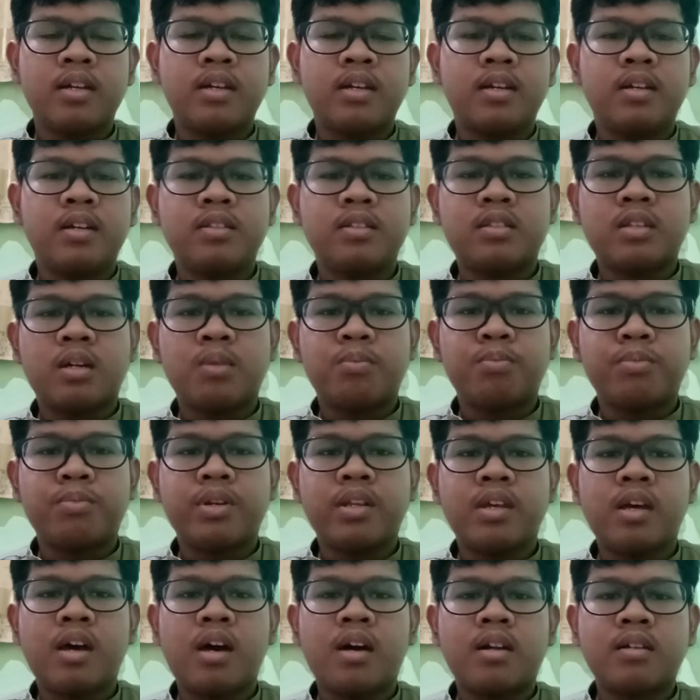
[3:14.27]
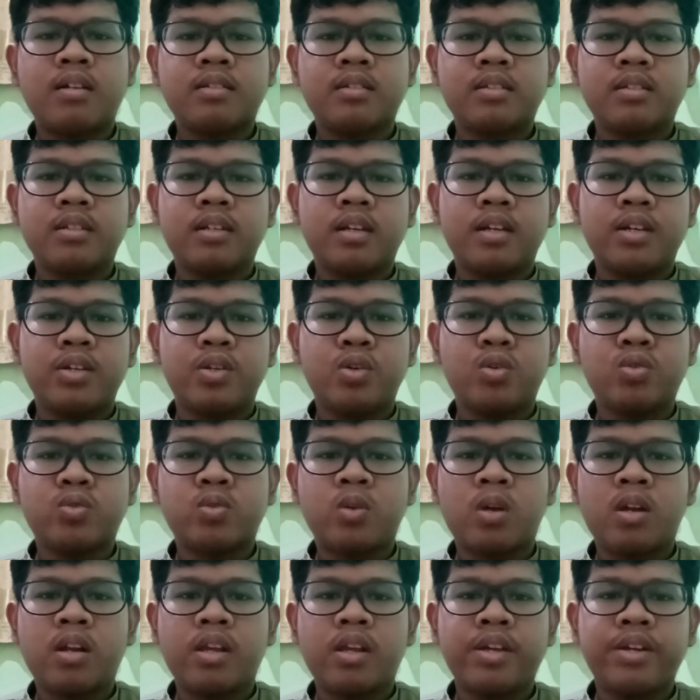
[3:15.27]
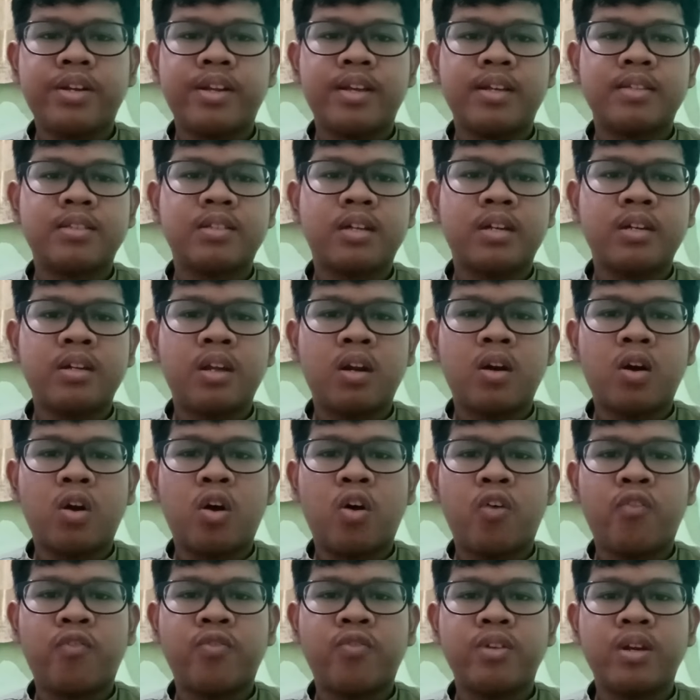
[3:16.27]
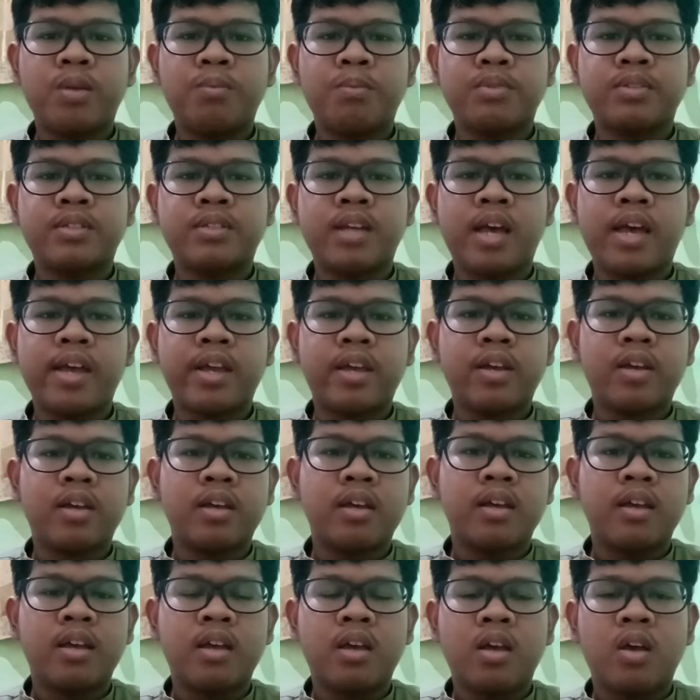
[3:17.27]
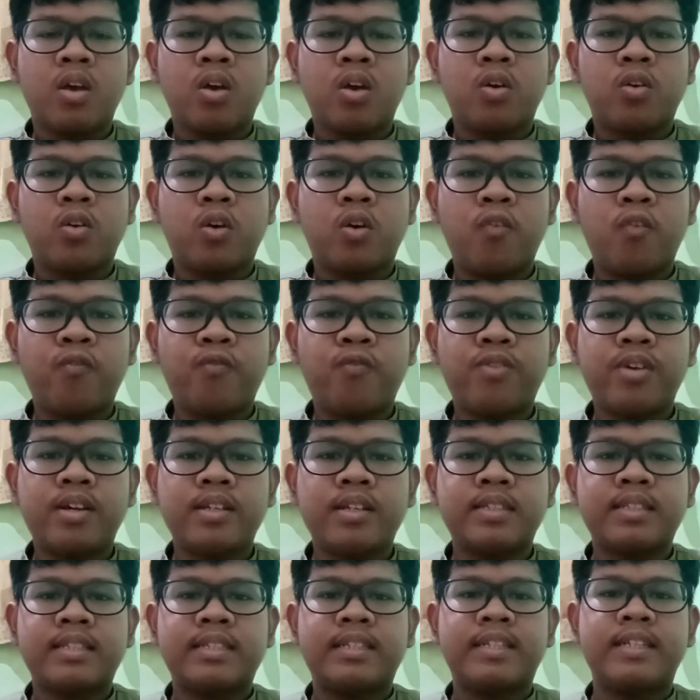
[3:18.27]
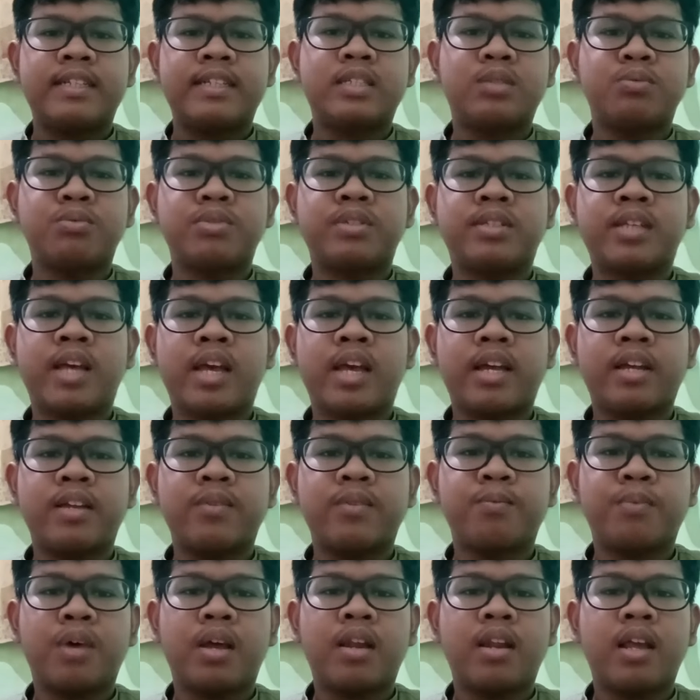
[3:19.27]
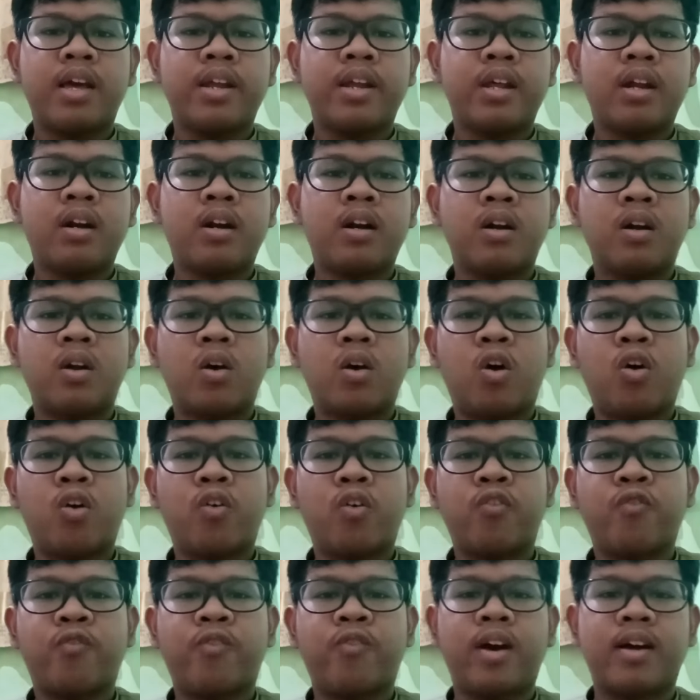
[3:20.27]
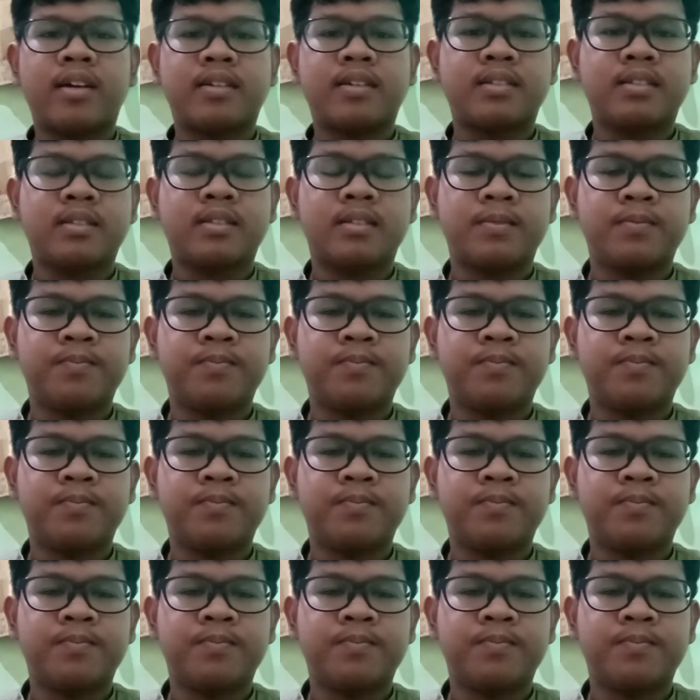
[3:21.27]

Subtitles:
intermediaries, usually the sender of the message conveys his message by letter or fax.